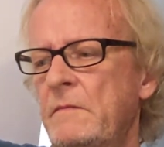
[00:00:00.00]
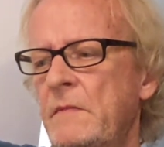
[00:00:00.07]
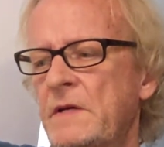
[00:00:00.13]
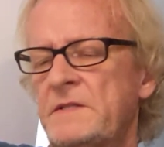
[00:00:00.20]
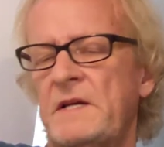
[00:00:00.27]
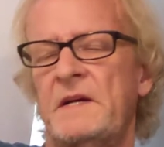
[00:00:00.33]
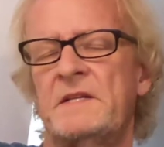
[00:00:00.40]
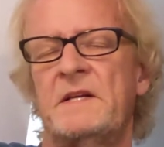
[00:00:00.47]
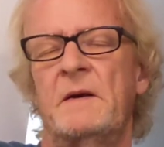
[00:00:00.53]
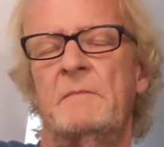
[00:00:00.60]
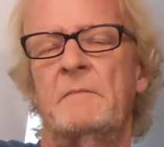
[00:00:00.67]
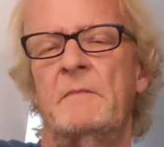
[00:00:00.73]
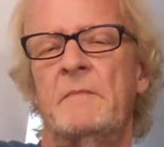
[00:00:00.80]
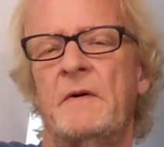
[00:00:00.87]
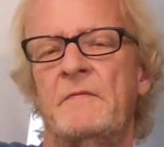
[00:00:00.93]
as I
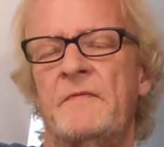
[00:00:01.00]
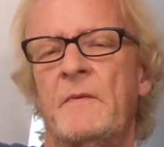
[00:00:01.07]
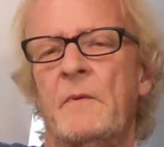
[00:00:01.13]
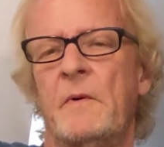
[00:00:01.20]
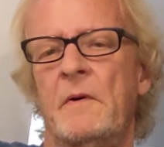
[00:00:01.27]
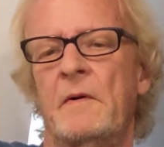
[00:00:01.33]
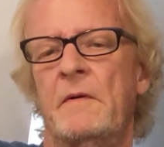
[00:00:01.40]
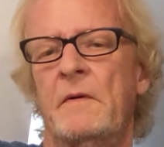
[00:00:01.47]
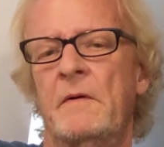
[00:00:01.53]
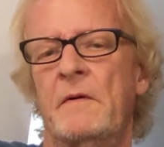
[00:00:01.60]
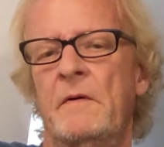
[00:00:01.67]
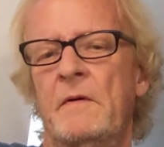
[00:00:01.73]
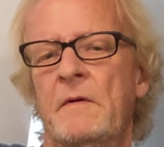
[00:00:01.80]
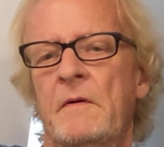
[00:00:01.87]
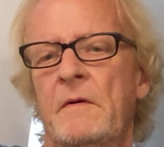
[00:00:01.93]
said before,
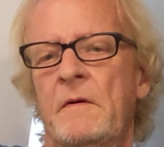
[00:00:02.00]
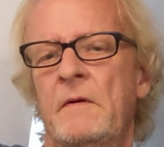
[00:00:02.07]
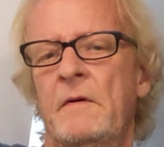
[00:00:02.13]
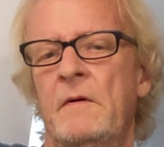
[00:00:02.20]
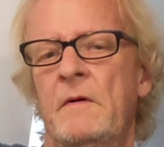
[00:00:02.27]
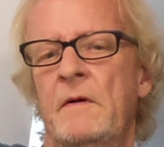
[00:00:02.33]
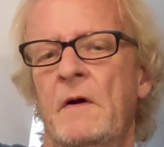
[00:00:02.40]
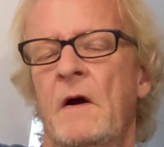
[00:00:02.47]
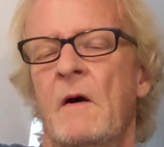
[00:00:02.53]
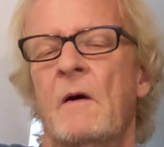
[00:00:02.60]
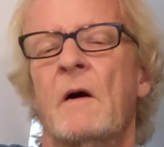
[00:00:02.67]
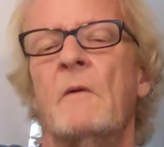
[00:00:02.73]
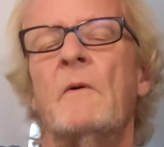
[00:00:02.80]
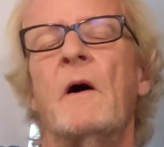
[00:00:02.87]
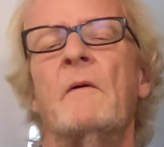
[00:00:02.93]

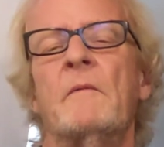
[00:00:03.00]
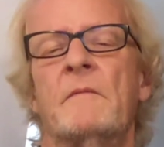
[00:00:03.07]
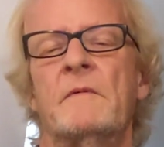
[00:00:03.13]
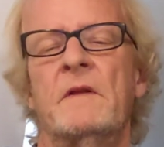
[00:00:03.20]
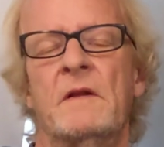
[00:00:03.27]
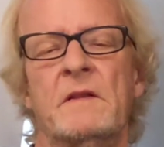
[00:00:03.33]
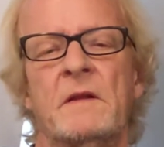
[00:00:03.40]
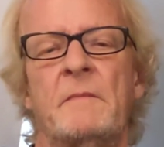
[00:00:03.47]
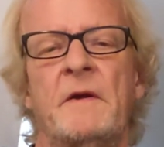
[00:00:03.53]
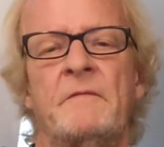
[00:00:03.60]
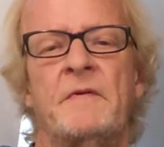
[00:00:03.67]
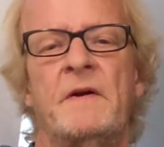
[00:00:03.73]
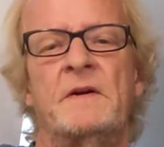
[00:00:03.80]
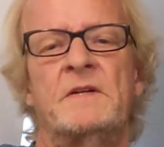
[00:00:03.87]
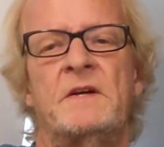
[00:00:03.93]
well, let me
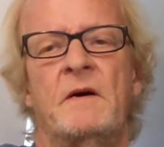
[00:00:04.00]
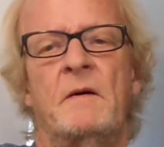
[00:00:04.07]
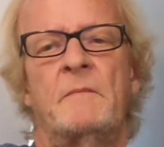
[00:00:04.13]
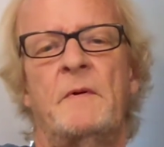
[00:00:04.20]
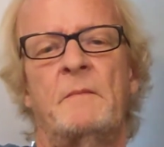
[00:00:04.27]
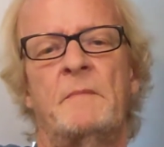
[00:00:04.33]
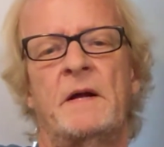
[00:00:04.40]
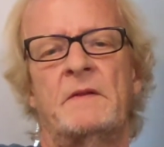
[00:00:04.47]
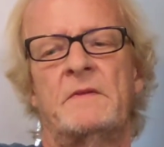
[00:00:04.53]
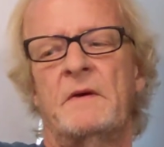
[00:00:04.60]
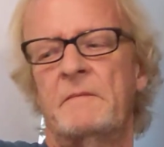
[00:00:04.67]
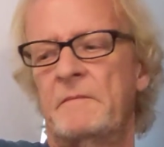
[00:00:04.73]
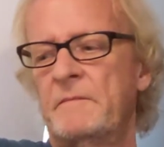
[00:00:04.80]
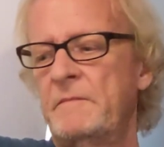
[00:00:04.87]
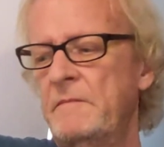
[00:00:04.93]
finish up about
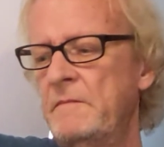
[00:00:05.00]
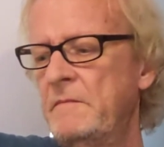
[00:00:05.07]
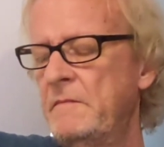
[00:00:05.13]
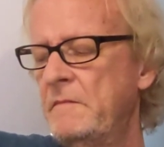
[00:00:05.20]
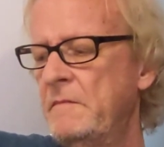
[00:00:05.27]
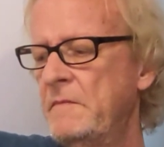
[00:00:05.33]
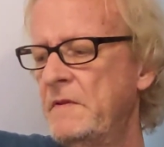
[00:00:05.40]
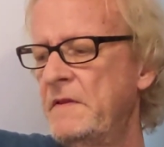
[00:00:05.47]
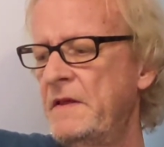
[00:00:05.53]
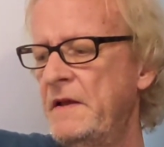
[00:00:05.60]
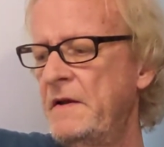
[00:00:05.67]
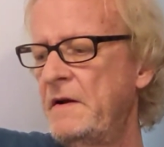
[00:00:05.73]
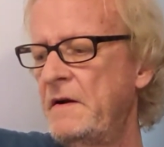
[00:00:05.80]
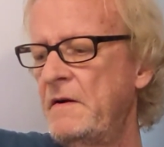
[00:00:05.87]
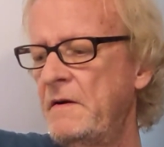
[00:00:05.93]

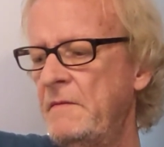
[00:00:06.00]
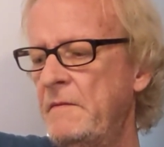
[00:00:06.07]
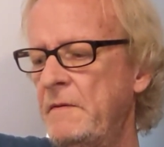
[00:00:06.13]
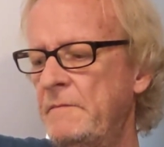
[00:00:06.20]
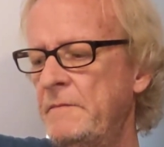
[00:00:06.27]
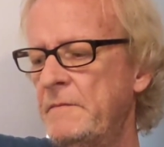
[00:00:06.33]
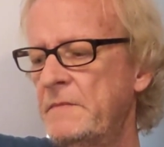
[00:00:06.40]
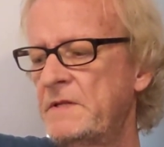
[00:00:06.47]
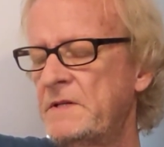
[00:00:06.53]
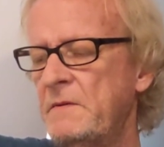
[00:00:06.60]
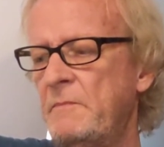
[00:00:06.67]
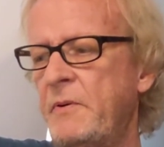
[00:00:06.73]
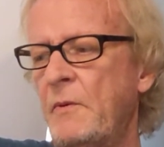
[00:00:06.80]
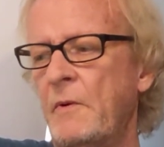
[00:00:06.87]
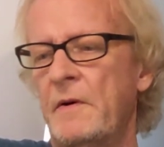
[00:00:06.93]
the
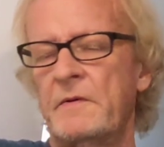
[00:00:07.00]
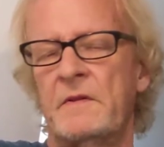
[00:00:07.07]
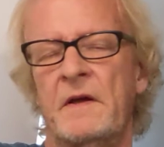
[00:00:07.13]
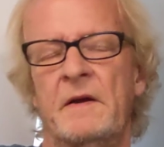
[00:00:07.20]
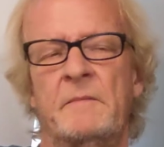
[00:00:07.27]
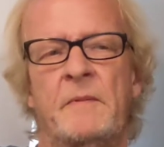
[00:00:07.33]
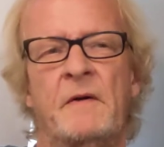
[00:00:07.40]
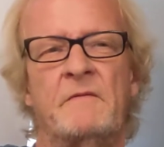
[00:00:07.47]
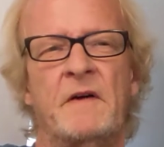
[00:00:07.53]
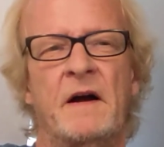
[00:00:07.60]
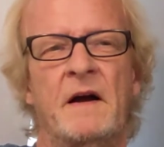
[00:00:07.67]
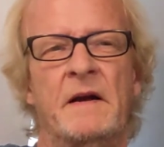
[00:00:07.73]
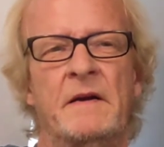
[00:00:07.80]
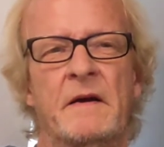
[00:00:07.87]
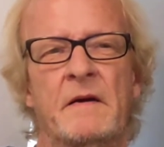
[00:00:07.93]
support they
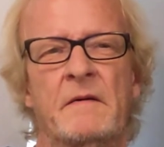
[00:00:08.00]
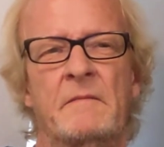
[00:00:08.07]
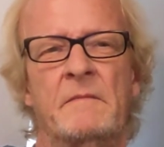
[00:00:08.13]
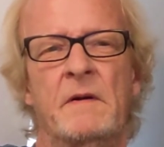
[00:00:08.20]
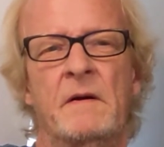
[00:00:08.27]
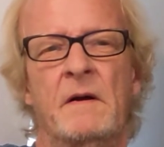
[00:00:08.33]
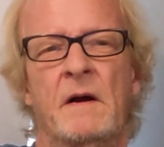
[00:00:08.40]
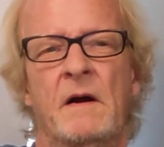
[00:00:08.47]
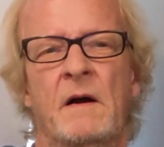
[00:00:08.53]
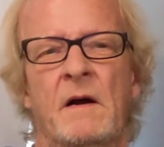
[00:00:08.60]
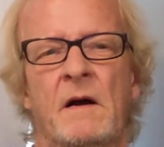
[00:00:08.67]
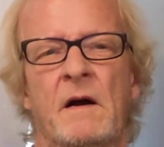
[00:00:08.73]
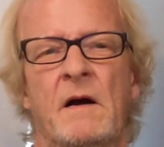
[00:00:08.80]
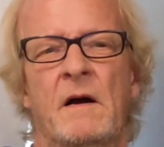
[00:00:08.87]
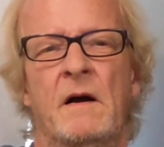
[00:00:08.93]
provide.
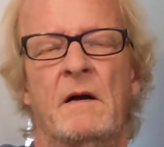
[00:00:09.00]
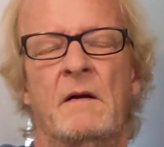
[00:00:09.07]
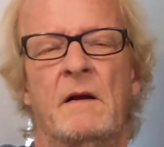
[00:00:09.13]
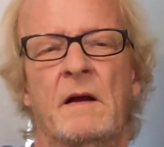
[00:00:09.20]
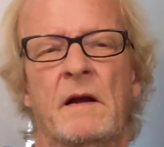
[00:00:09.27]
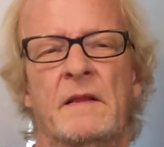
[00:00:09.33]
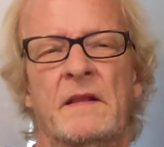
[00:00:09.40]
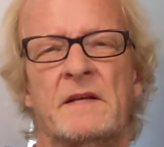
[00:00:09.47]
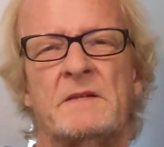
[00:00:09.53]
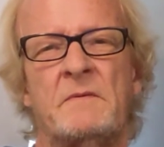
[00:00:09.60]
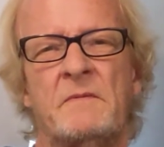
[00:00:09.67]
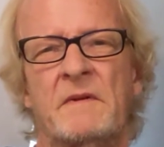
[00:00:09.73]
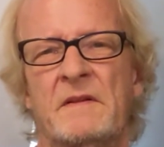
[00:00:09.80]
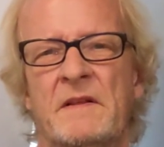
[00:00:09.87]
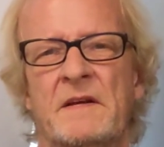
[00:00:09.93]
And
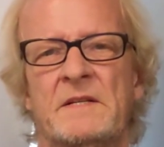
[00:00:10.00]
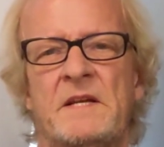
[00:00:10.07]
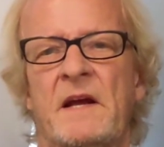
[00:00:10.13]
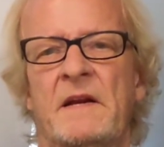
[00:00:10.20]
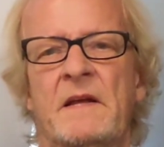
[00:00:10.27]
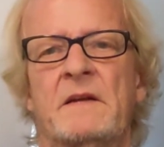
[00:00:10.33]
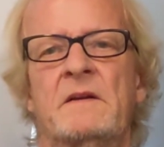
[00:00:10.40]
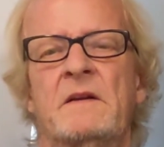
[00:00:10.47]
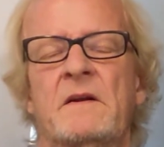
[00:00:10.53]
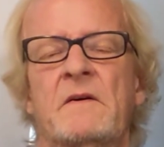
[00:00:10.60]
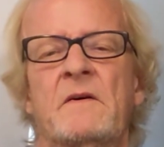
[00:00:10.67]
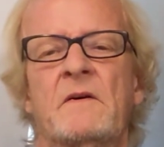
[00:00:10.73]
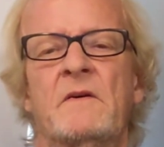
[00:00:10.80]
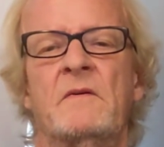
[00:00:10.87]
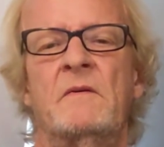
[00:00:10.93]
this I didn't
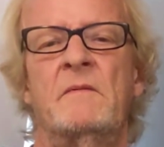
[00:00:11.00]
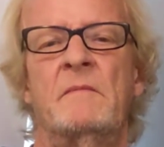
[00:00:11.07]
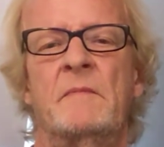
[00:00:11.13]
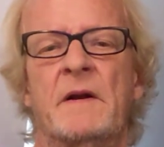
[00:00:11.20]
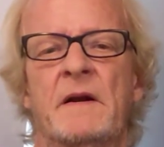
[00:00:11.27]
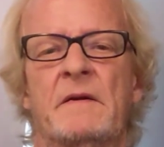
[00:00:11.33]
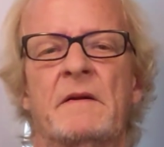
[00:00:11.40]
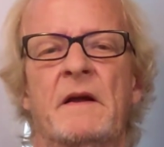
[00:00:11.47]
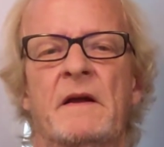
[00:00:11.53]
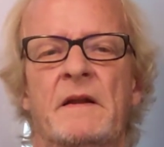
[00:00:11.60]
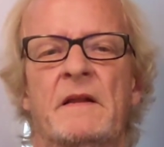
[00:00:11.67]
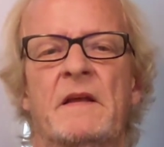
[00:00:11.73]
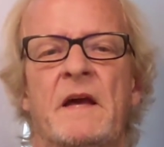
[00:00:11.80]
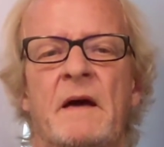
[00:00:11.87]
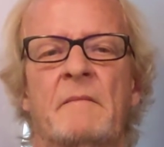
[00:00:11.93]
do, but
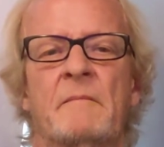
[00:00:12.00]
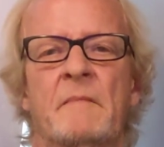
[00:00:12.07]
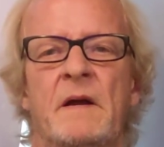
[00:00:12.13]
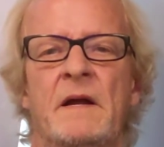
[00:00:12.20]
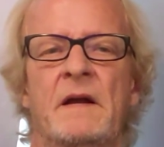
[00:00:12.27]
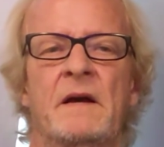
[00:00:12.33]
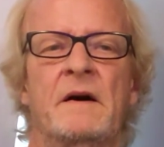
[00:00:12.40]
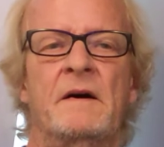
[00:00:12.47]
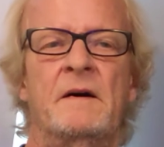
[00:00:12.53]
it kept me